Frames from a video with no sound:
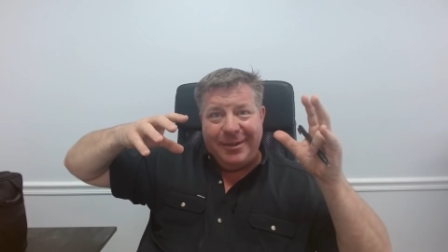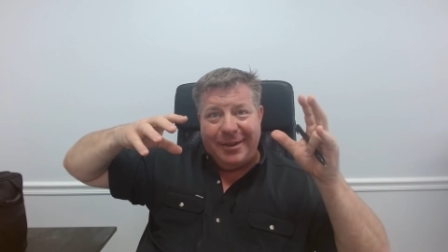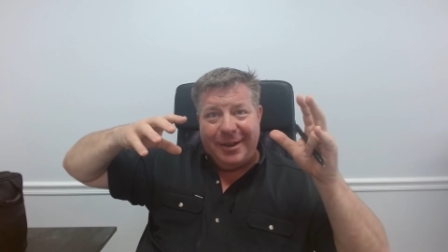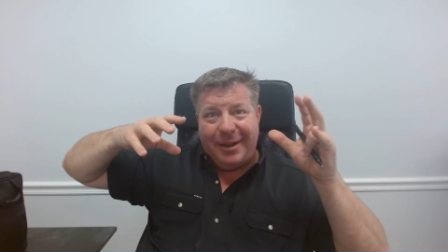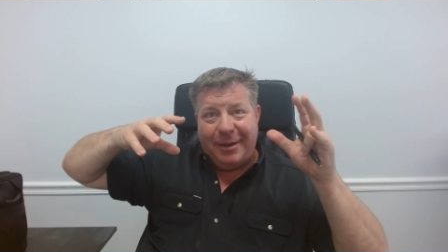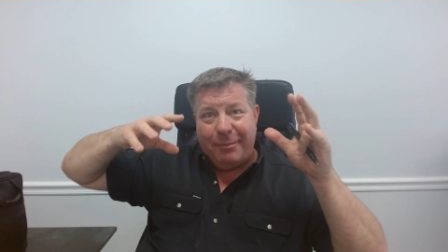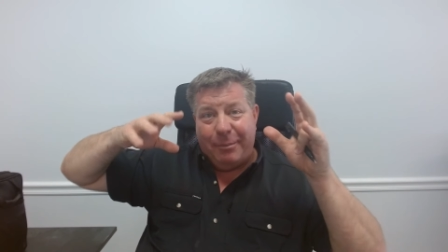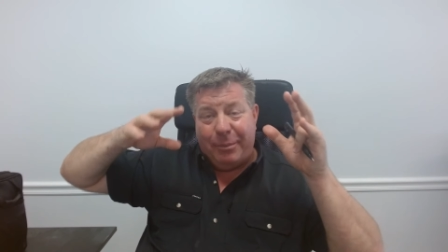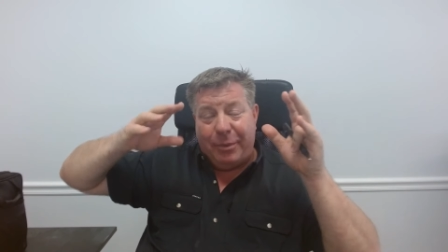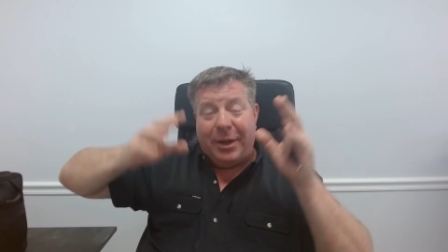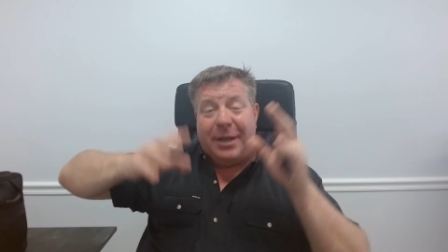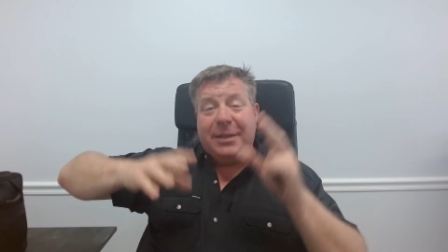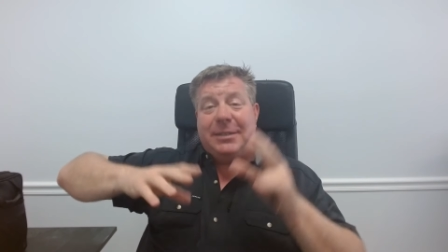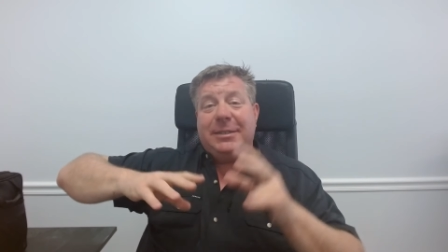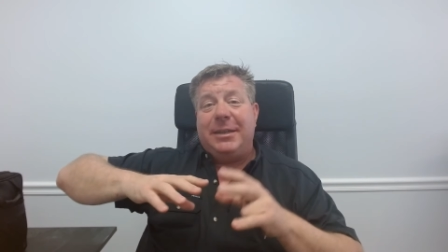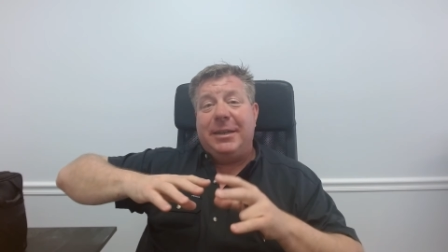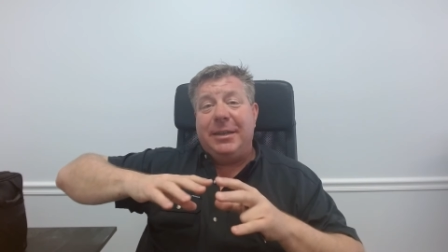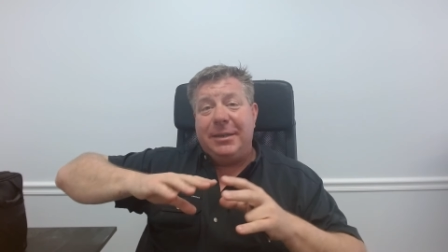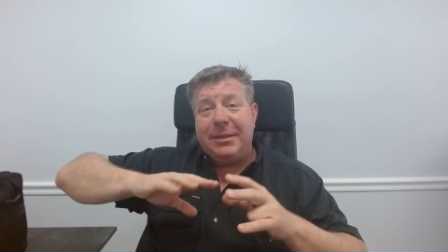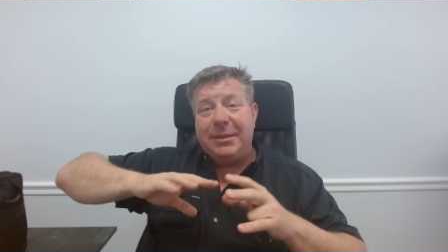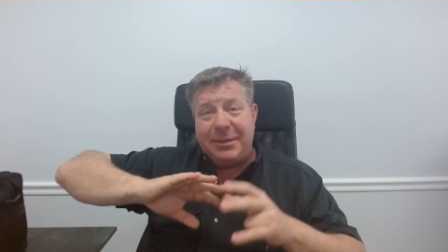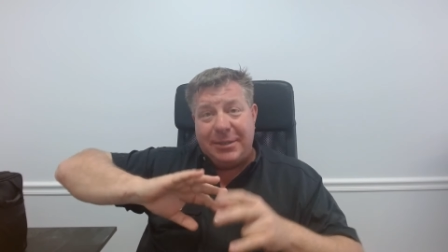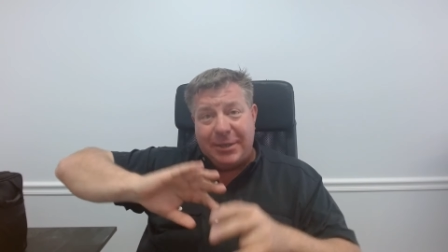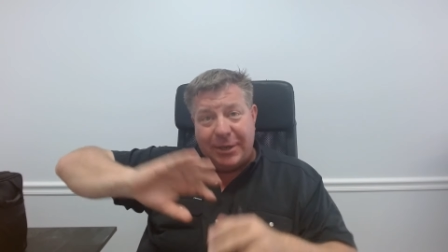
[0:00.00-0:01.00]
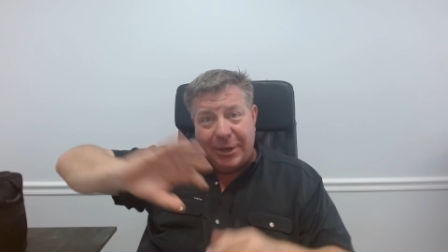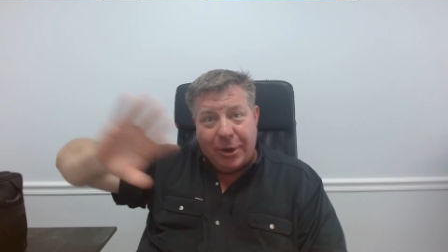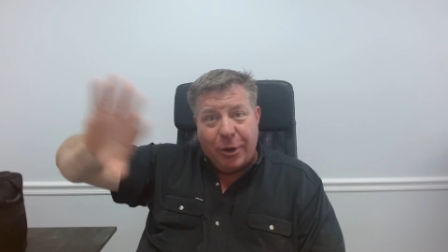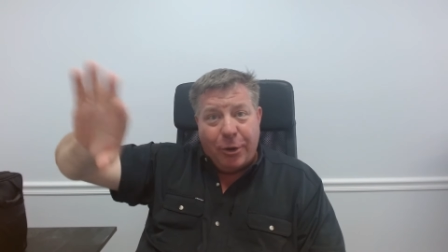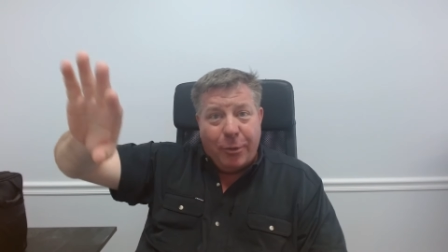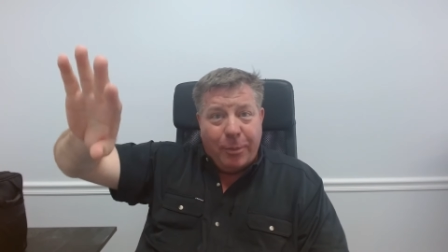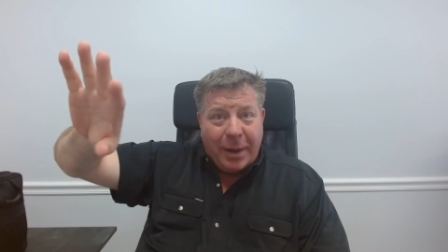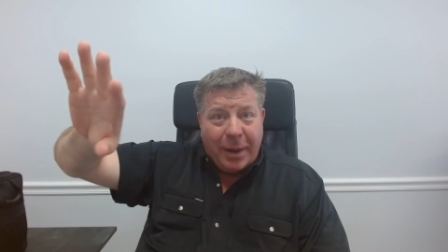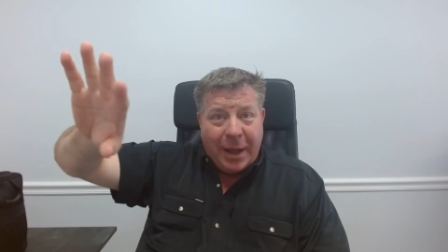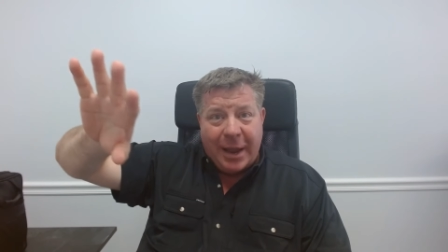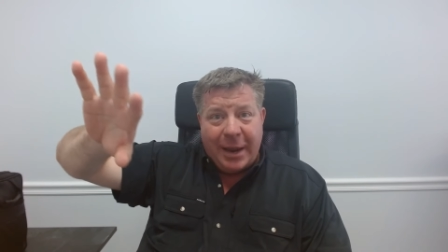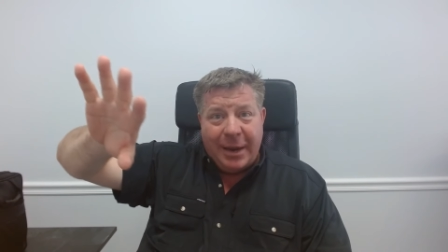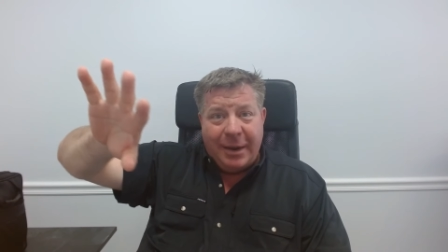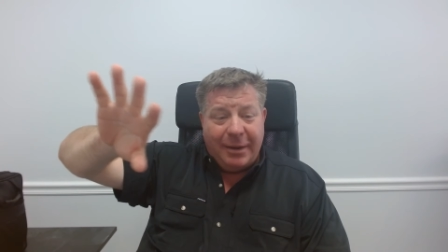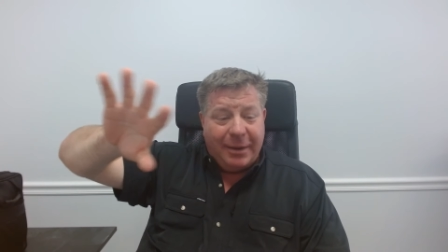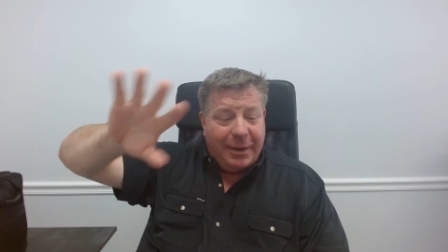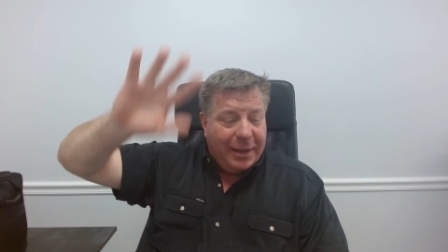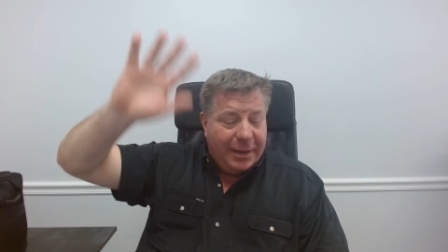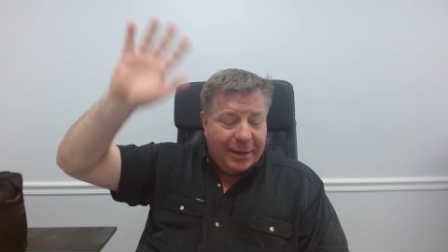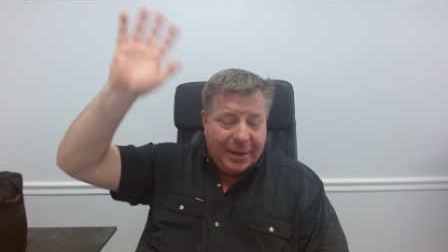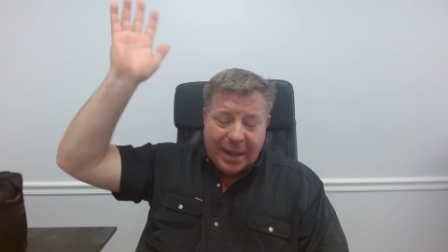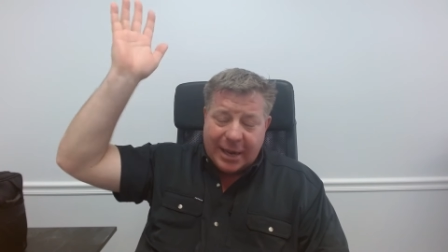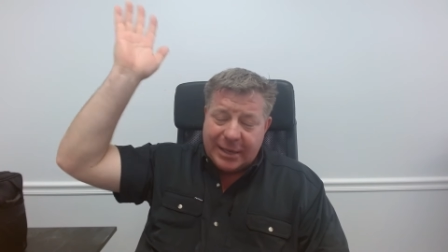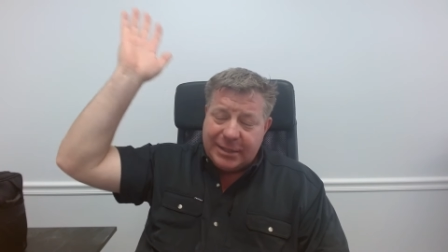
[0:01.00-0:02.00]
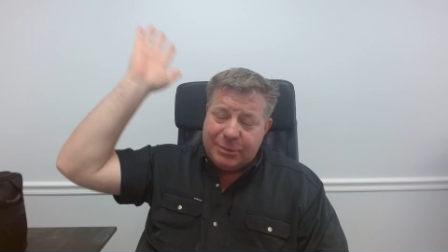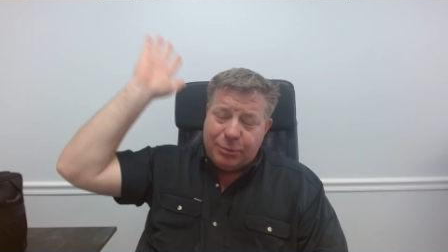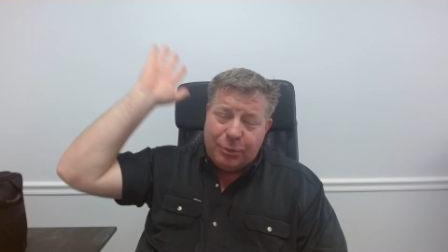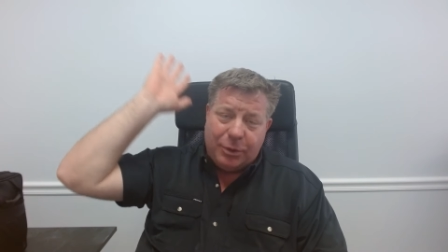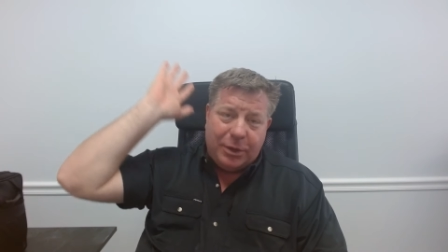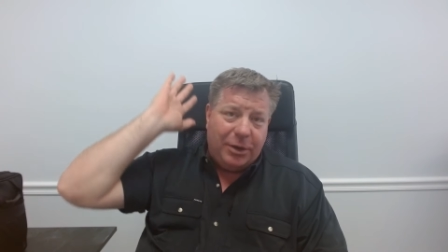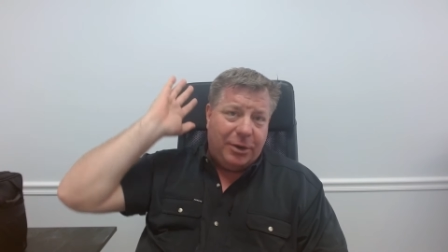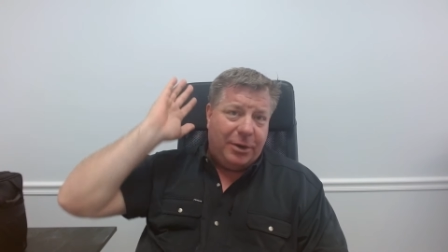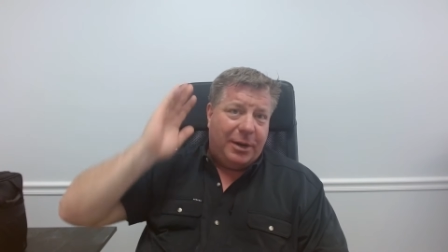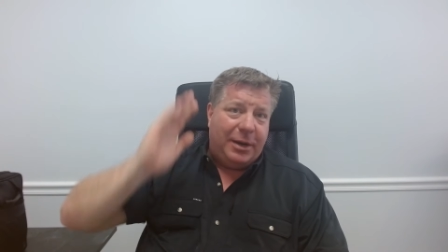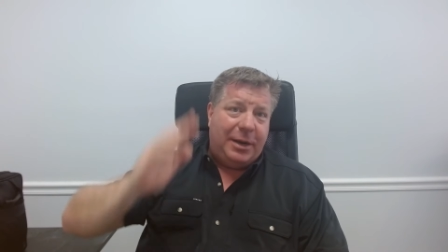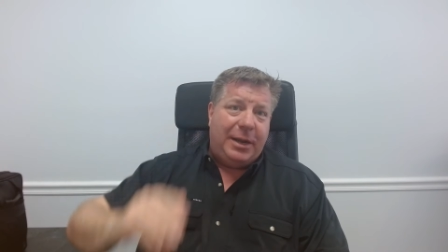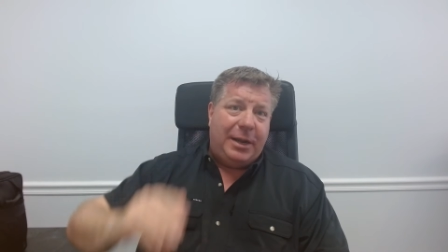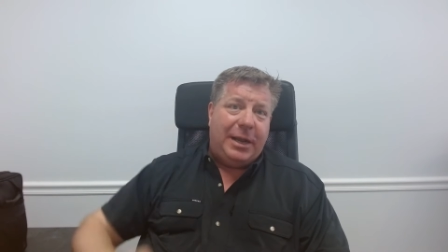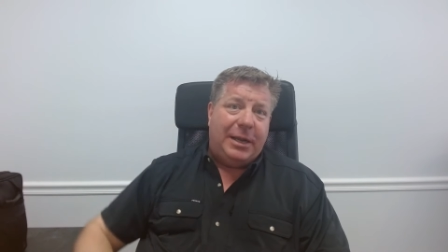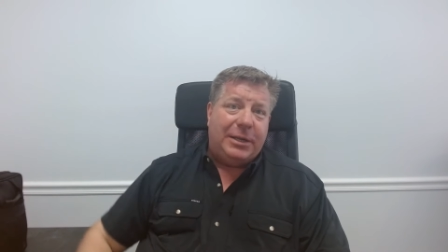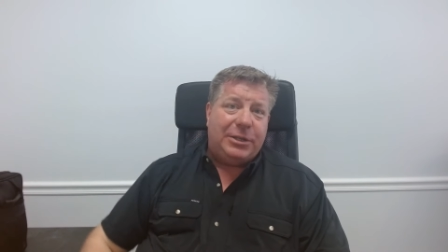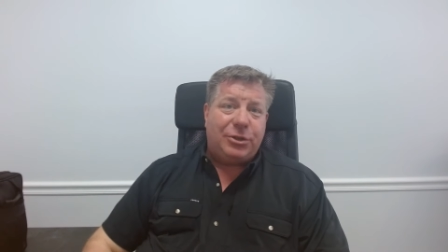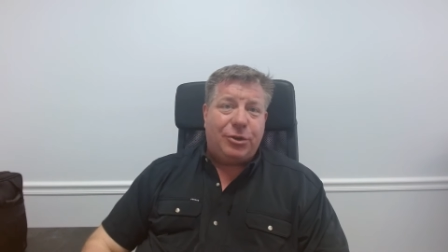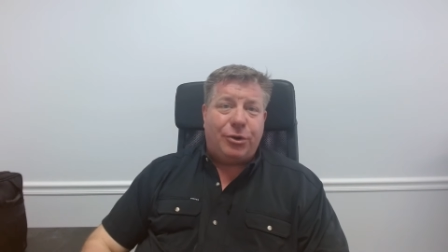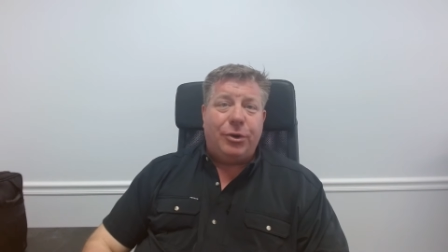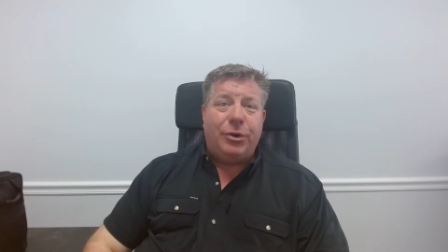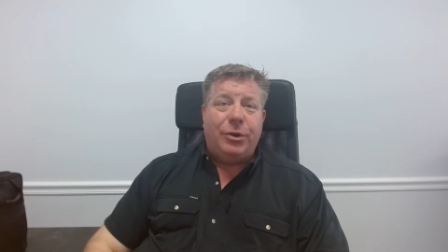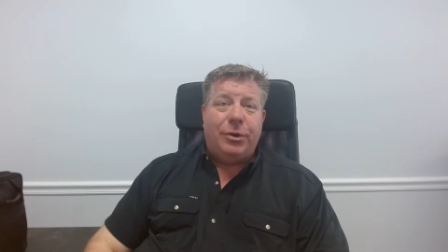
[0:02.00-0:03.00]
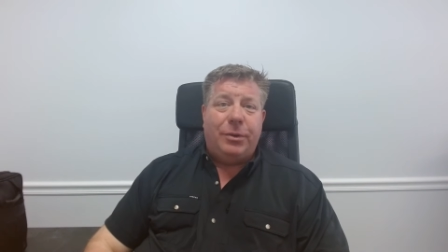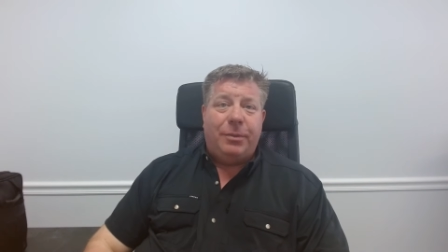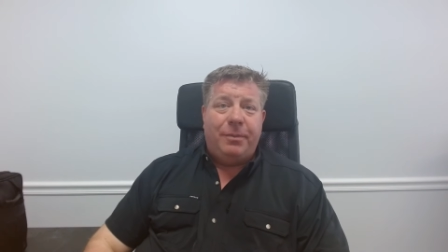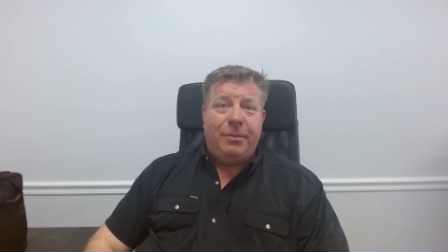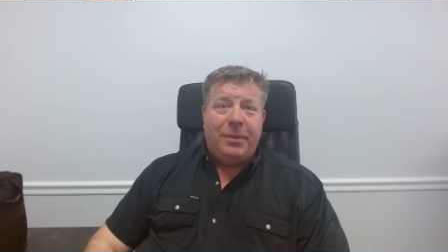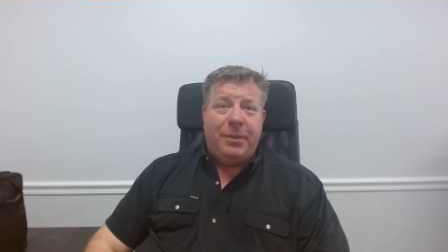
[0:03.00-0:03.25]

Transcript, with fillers: um, blessings to go buy. And that's when you're going to get screwed,